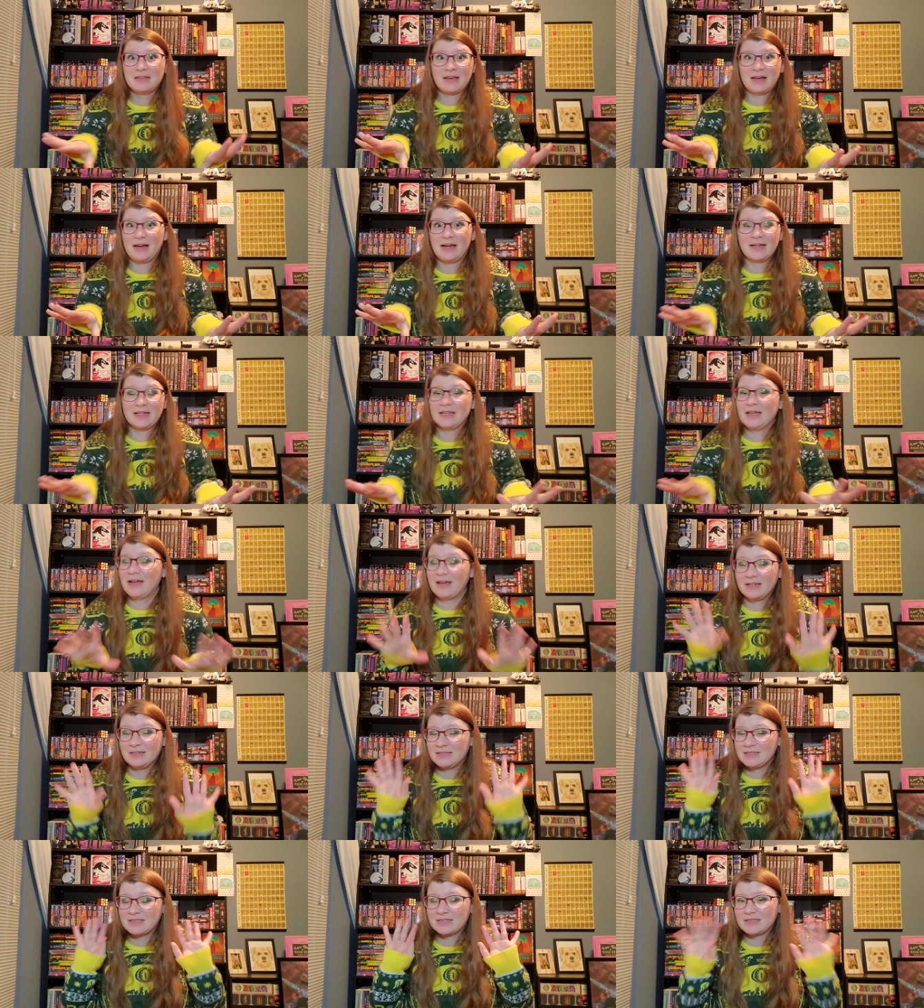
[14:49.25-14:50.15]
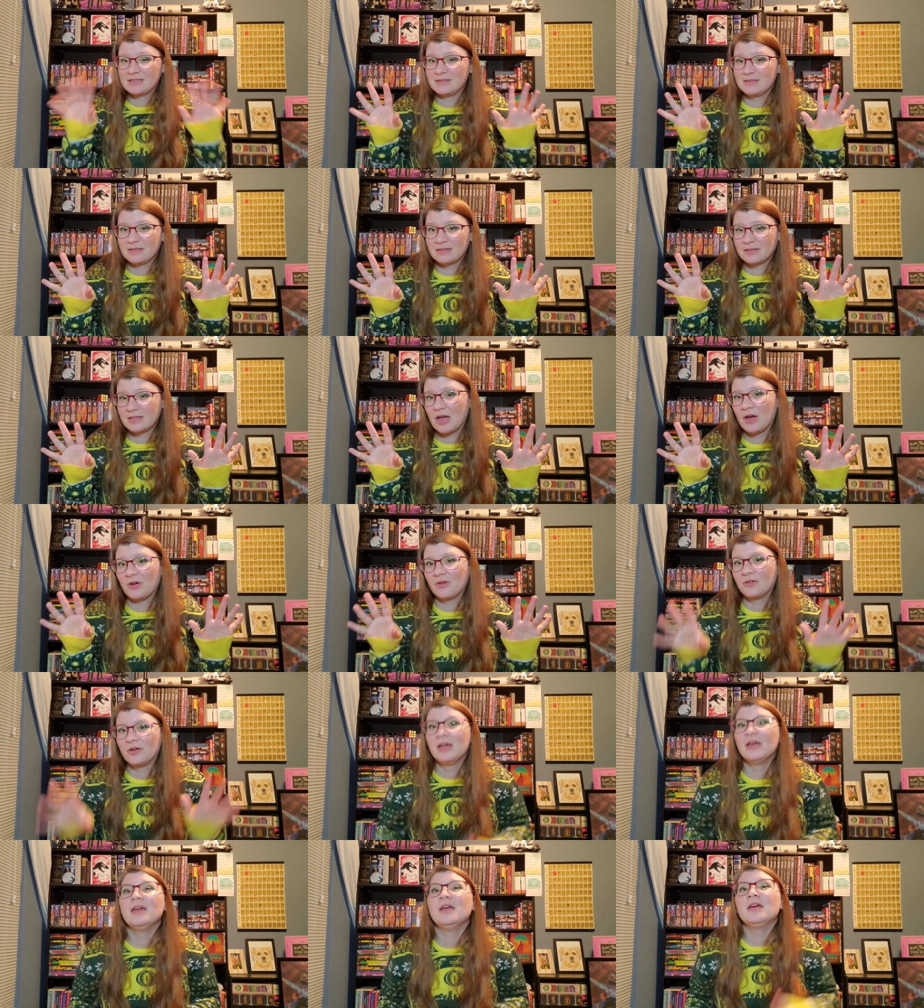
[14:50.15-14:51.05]
I just, no.
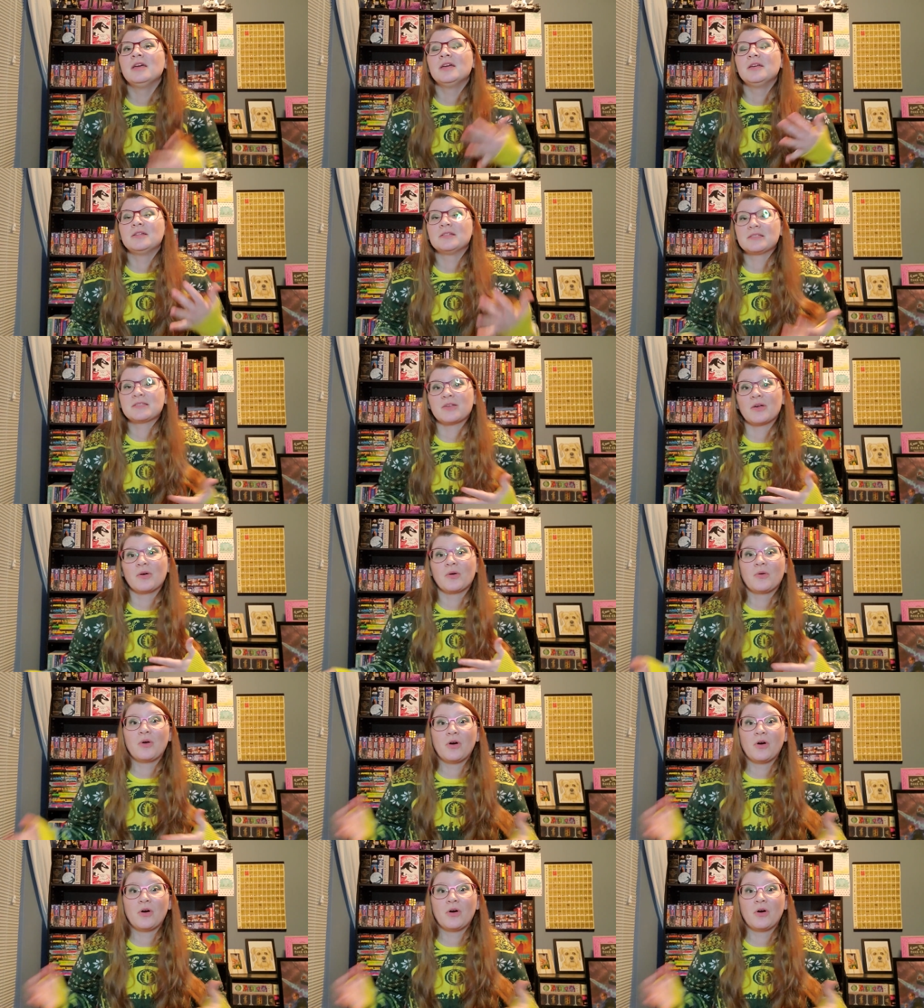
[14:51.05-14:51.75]
So